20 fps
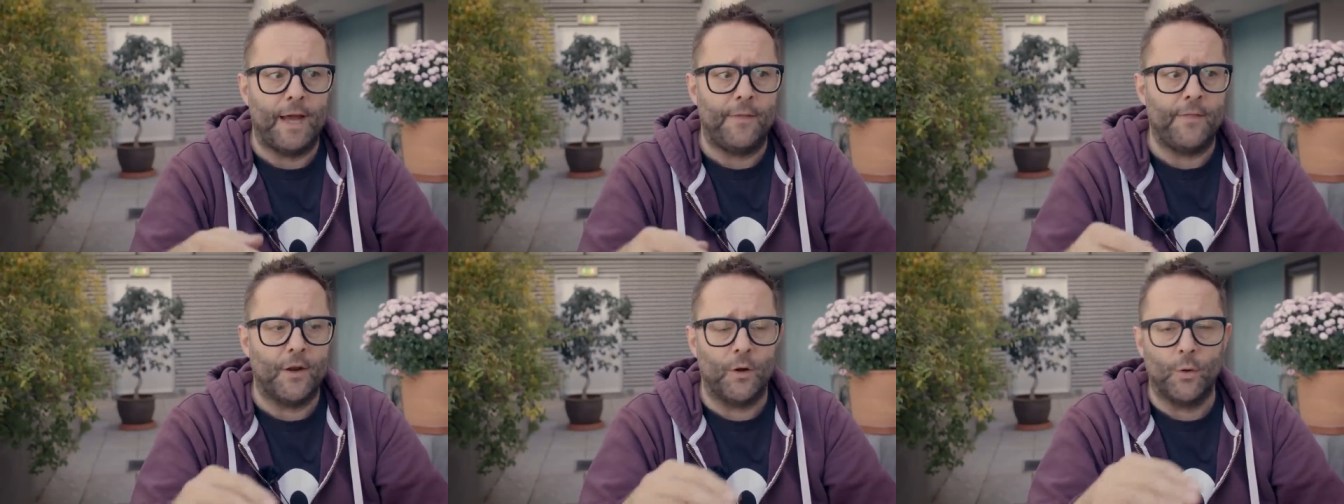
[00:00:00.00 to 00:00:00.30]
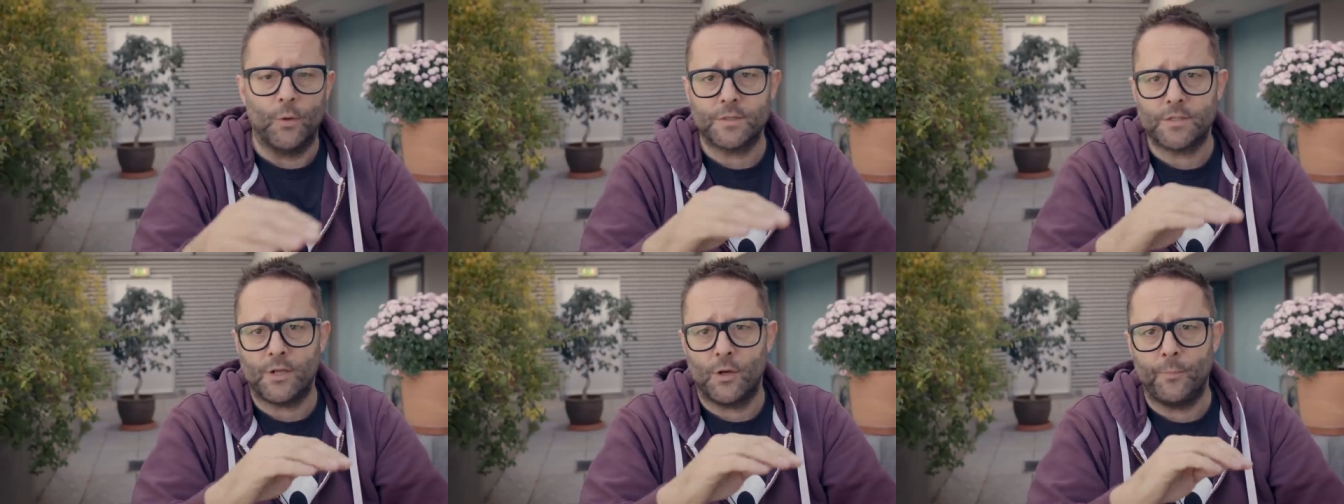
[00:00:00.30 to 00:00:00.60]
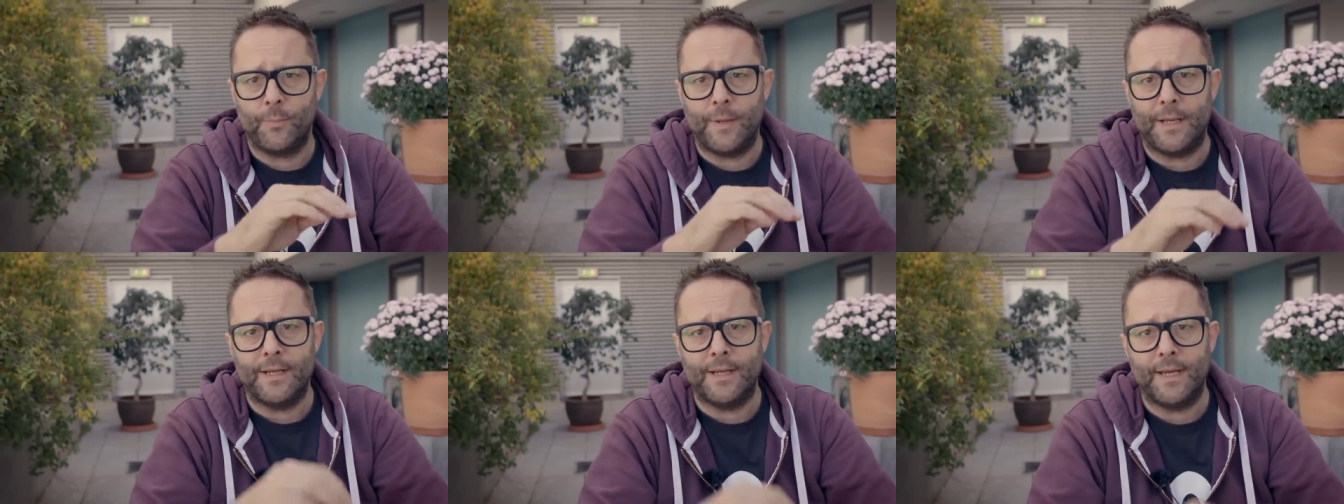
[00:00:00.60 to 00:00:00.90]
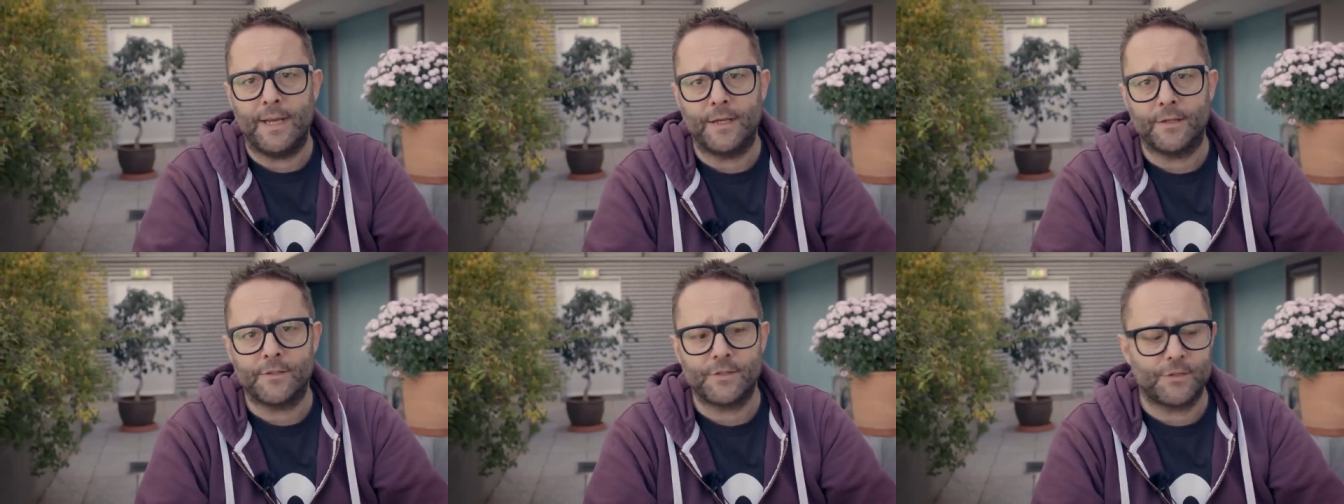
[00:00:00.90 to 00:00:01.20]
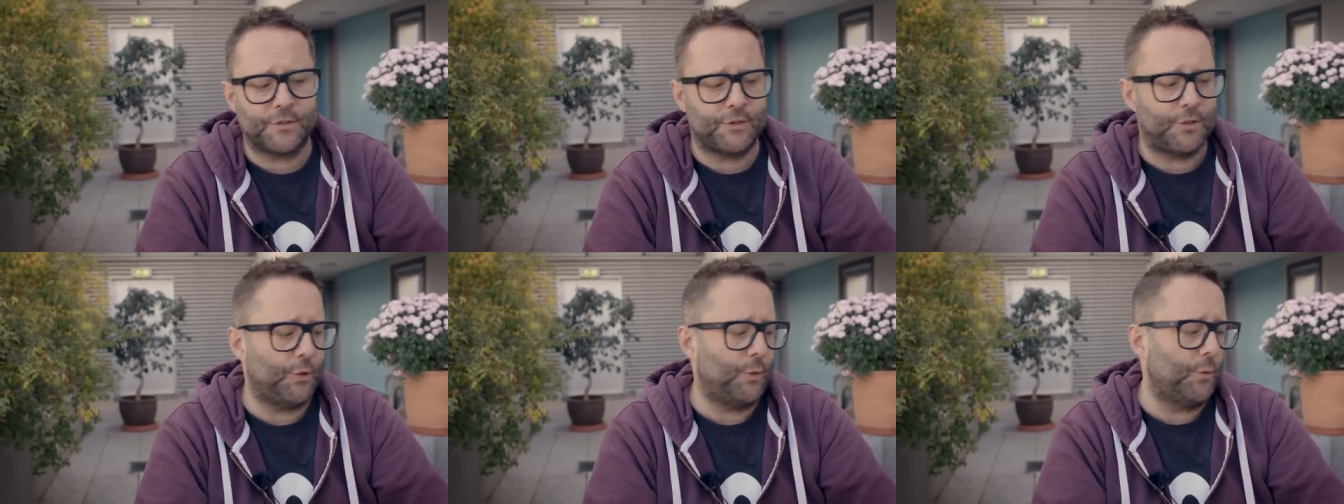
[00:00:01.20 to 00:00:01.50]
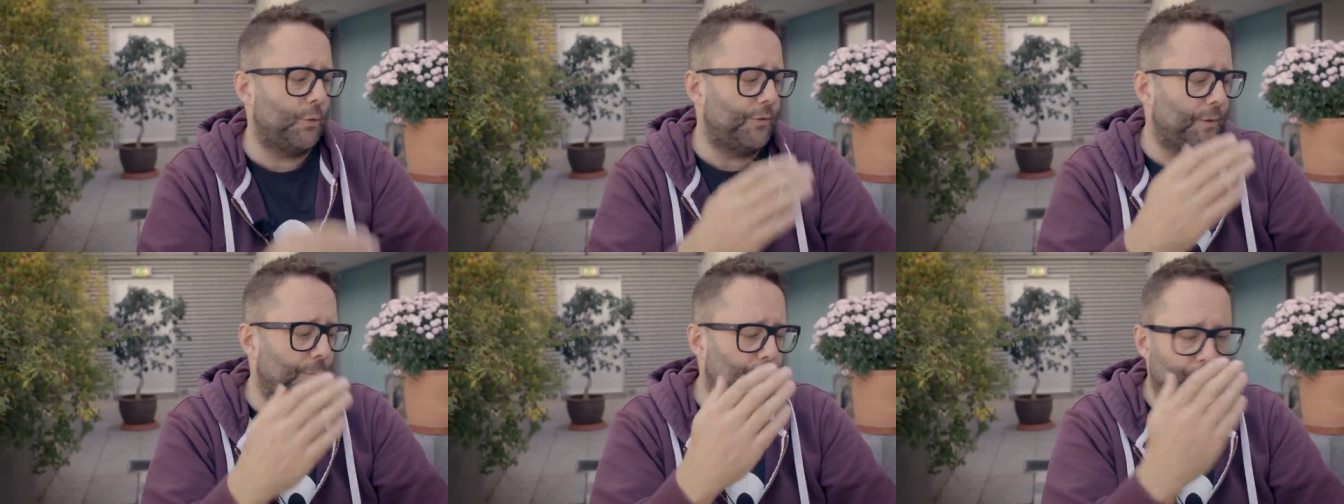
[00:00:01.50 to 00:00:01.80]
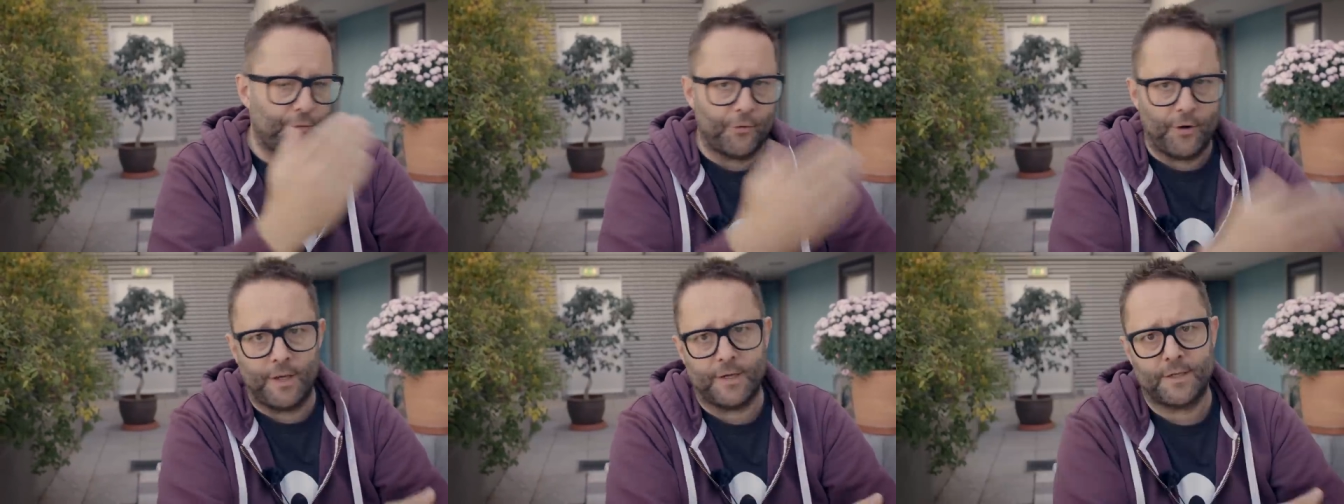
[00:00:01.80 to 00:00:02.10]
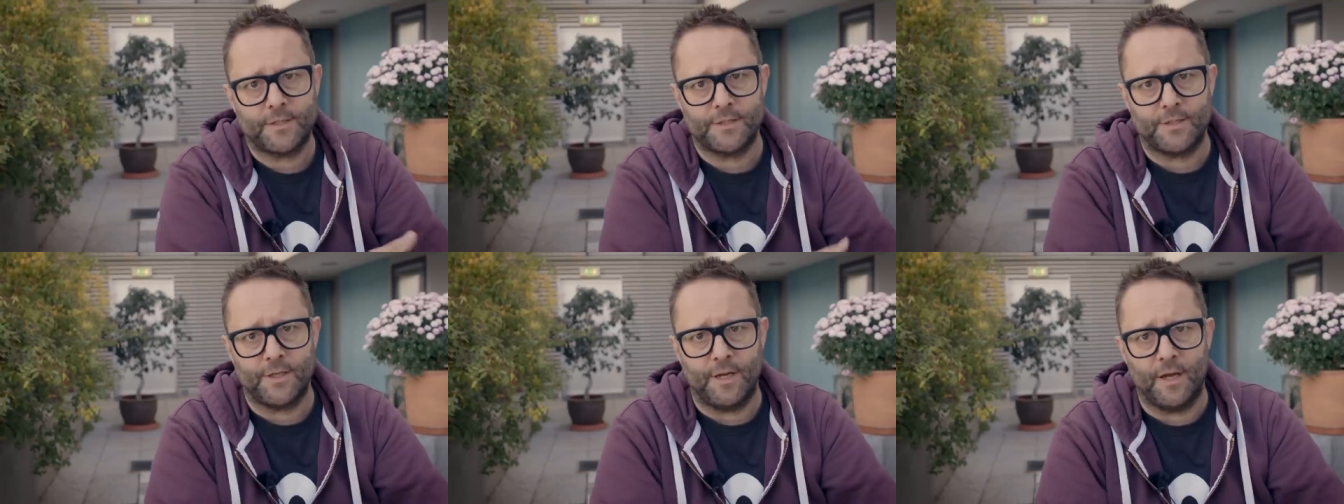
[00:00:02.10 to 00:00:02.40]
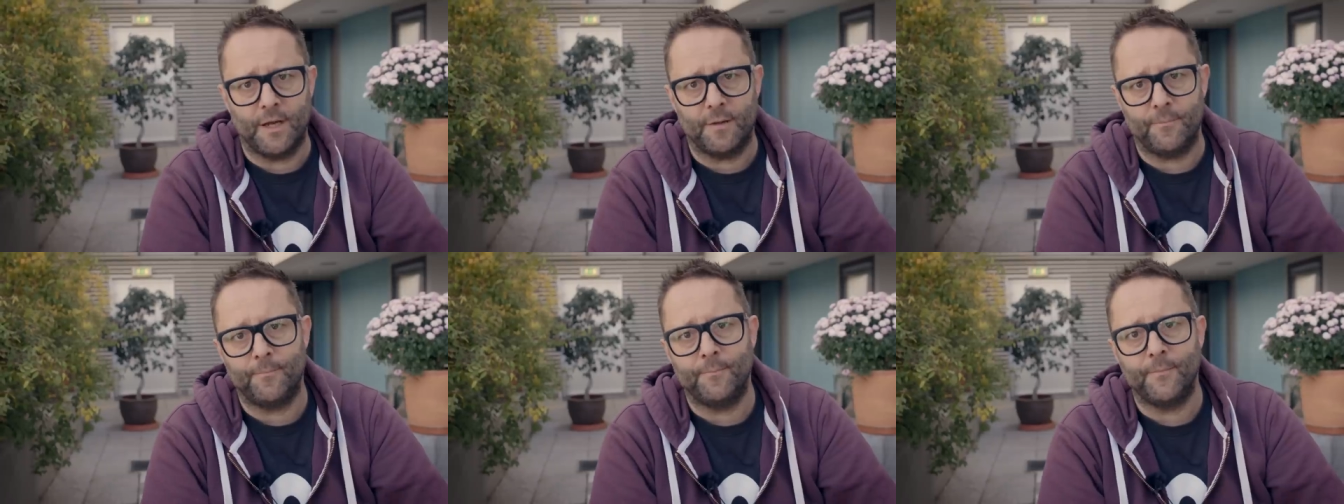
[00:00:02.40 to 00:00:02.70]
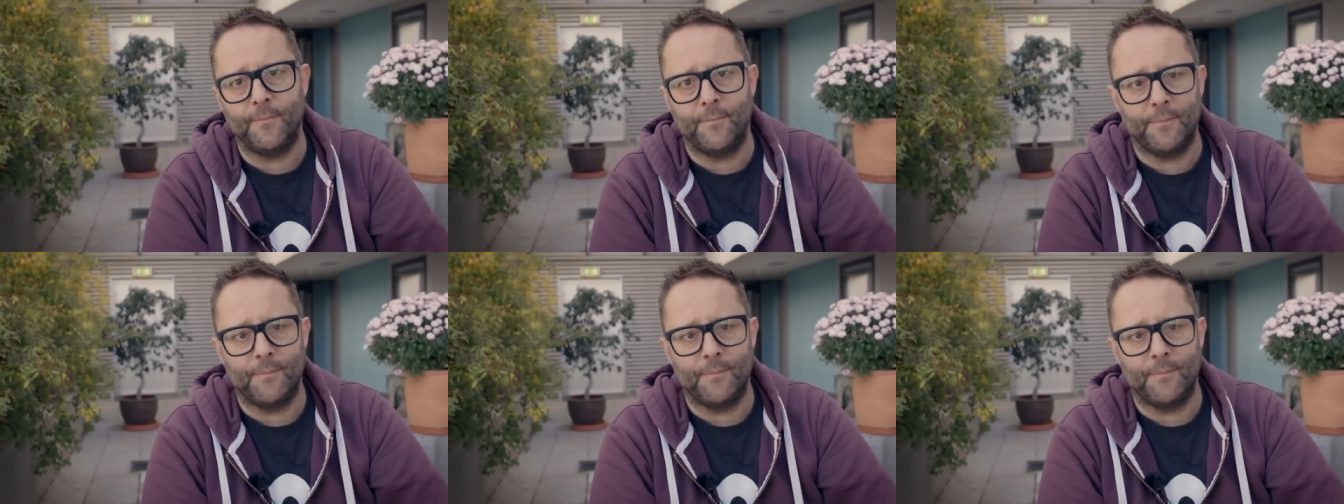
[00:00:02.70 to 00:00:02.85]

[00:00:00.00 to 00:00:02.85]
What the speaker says: There'll also be links to the products that are